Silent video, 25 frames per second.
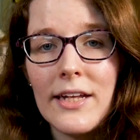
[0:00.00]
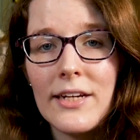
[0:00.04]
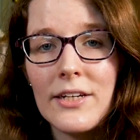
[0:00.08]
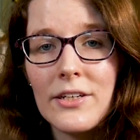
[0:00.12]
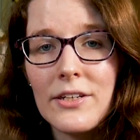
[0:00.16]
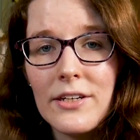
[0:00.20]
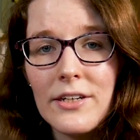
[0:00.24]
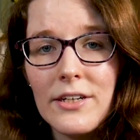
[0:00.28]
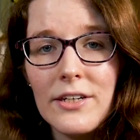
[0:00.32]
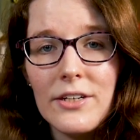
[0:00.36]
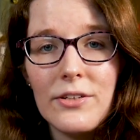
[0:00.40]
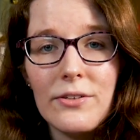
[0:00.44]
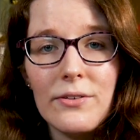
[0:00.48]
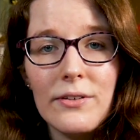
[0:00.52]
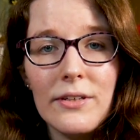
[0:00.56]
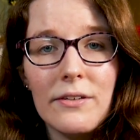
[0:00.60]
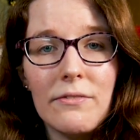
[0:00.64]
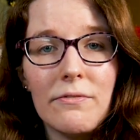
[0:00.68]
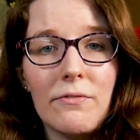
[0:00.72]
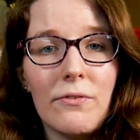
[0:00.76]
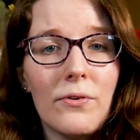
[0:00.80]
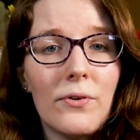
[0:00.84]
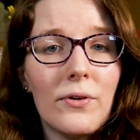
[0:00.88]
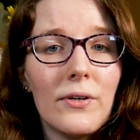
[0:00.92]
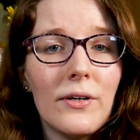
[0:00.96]
that's gonna do
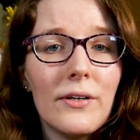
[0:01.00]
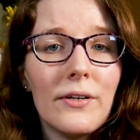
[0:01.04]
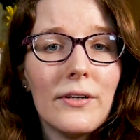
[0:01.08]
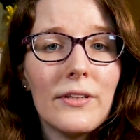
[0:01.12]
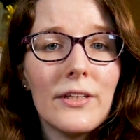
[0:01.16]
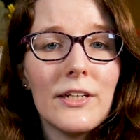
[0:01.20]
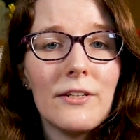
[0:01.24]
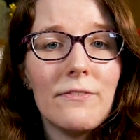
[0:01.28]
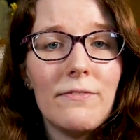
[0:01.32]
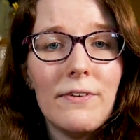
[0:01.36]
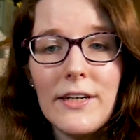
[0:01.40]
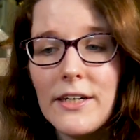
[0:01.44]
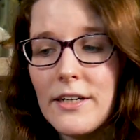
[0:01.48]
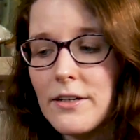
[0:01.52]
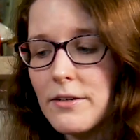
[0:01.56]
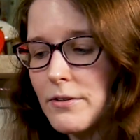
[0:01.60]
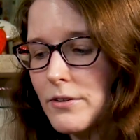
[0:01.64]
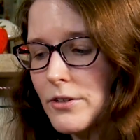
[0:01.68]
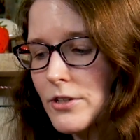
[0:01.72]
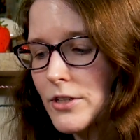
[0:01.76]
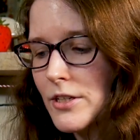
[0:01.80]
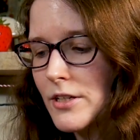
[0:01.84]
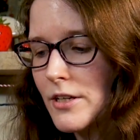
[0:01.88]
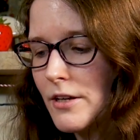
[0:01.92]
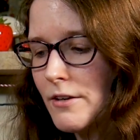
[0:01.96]
it for this video.
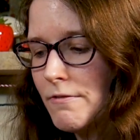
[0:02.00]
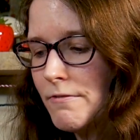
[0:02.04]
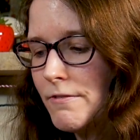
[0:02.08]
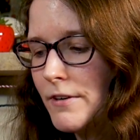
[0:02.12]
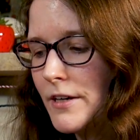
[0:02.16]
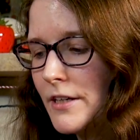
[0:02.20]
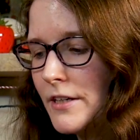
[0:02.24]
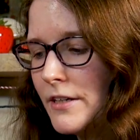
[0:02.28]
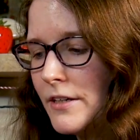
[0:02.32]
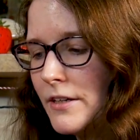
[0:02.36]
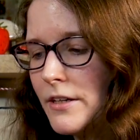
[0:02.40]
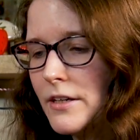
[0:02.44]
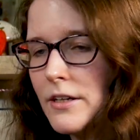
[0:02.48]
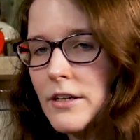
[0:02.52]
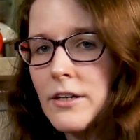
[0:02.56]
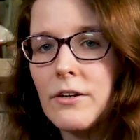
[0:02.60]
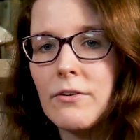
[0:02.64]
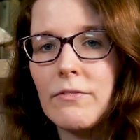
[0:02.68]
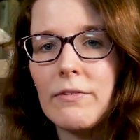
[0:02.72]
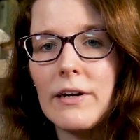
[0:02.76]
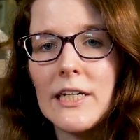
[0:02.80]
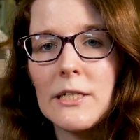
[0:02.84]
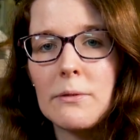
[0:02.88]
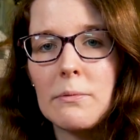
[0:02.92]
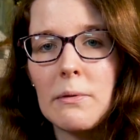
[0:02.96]
Just a fun
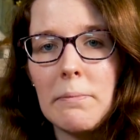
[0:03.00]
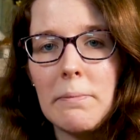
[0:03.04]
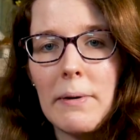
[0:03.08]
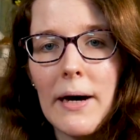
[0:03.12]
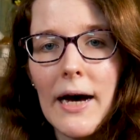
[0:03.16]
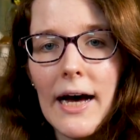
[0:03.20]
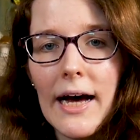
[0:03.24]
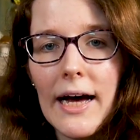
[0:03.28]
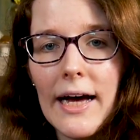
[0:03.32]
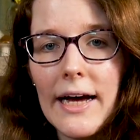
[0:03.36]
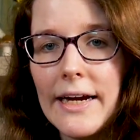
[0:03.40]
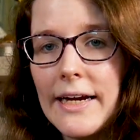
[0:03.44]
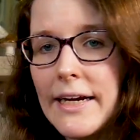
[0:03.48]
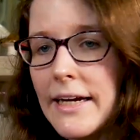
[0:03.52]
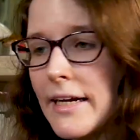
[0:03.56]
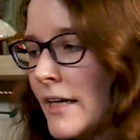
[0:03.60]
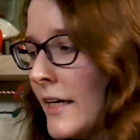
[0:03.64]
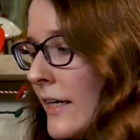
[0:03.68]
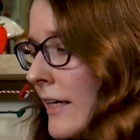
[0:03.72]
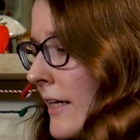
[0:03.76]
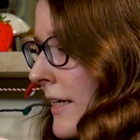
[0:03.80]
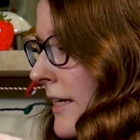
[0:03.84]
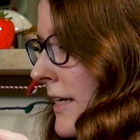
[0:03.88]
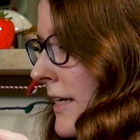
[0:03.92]
Raspberry Pi